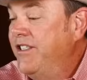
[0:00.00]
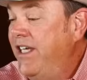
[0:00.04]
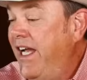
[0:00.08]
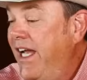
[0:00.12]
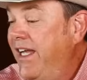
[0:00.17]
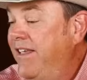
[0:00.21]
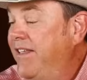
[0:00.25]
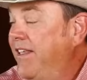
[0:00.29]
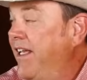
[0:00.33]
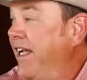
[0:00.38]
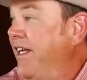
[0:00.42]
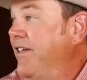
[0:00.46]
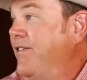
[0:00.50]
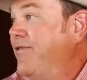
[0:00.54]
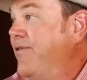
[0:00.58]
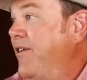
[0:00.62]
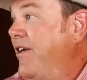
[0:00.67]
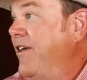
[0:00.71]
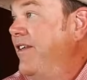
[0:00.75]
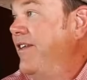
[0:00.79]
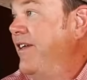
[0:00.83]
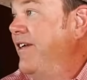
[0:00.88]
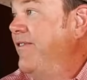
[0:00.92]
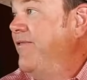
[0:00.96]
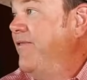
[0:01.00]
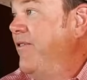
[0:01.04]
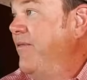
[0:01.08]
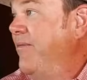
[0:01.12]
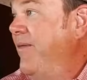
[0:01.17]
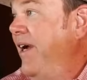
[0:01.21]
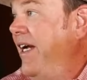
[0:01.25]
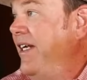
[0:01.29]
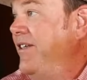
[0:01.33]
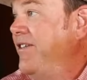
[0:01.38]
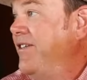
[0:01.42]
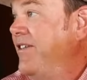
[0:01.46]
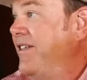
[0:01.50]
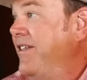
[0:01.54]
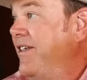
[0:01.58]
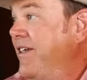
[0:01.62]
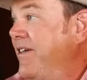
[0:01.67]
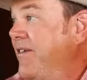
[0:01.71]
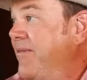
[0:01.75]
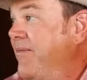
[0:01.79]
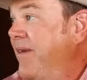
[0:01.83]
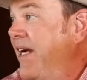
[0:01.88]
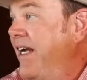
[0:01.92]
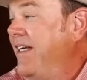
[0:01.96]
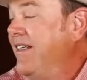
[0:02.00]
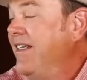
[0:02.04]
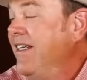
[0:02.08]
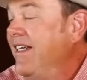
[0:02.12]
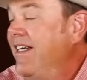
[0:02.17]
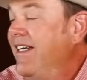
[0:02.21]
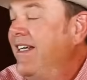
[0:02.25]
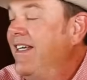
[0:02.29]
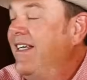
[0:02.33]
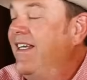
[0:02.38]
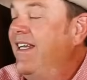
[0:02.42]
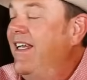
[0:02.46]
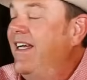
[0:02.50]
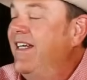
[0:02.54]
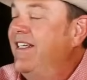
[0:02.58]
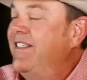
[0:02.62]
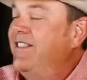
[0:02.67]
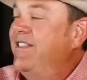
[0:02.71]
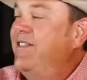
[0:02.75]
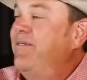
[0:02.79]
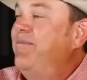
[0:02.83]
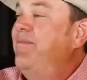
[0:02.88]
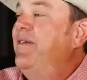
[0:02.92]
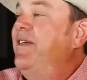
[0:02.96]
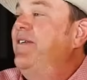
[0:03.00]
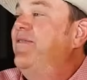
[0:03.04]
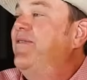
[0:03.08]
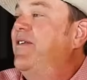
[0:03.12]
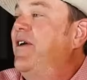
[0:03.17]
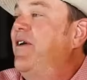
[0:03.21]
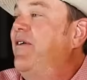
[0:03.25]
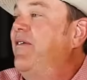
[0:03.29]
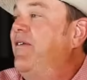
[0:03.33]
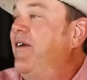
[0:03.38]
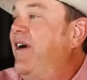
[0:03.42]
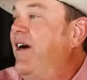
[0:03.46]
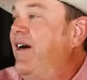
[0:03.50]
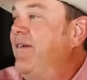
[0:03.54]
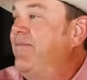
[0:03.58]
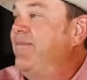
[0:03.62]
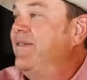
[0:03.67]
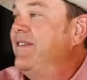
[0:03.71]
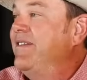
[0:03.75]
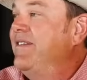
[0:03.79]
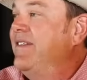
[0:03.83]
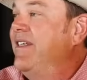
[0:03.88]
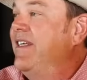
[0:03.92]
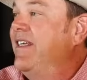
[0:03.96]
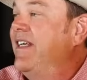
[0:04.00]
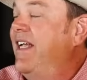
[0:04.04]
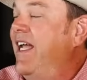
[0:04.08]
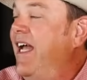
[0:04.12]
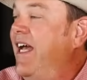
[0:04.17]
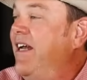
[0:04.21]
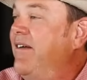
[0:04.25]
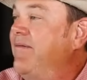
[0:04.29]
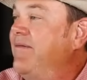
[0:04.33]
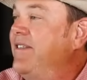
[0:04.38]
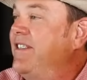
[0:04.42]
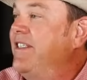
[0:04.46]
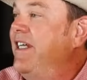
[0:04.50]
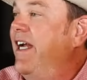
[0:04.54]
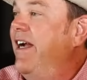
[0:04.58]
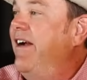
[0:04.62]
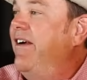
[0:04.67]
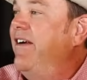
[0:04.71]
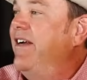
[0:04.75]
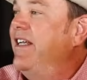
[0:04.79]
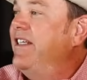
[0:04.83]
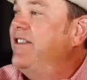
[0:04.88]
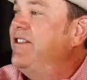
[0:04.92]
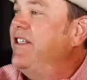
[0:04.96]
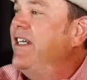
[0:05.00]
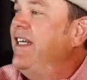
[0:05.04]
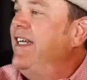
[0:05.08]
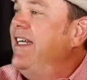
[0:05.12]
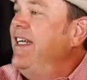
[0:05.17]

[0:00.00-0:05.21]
Chad, thanks for all the information here about Legacy Beef Co-op and Cattleman's Heritage.